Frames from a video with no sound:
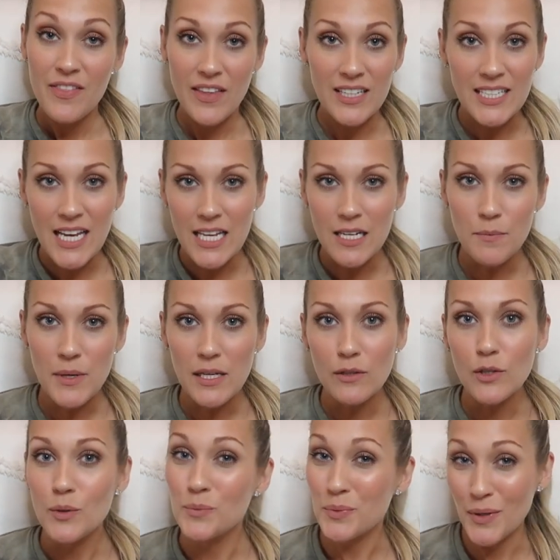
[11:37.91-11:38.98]
they tend to be a
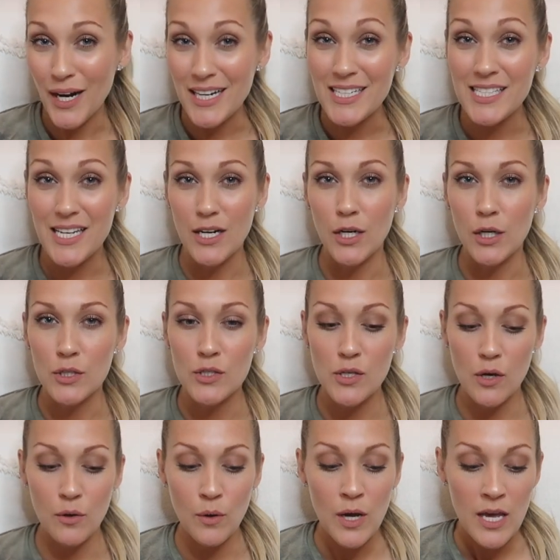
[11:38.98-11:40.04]
little pricier
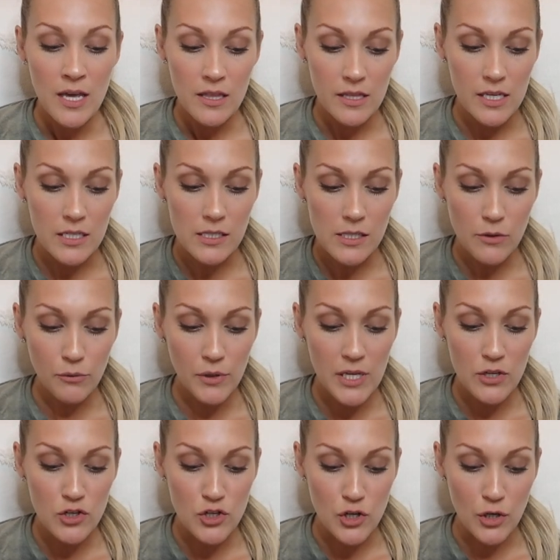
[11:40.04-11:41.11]
so these
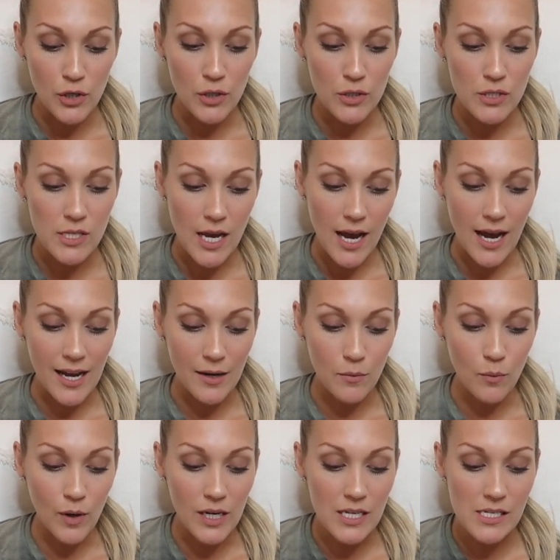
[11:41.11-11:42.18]
three shirts i
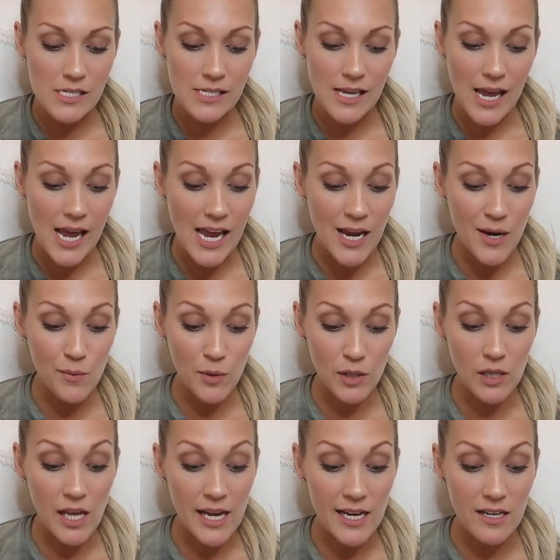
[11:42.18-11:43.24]
want to say were
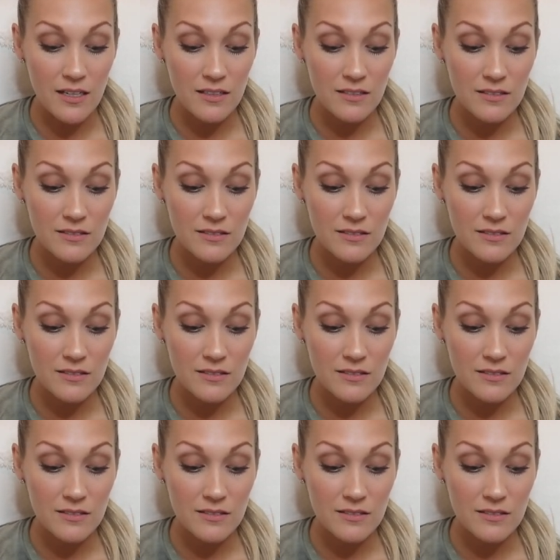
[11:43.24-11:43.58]
like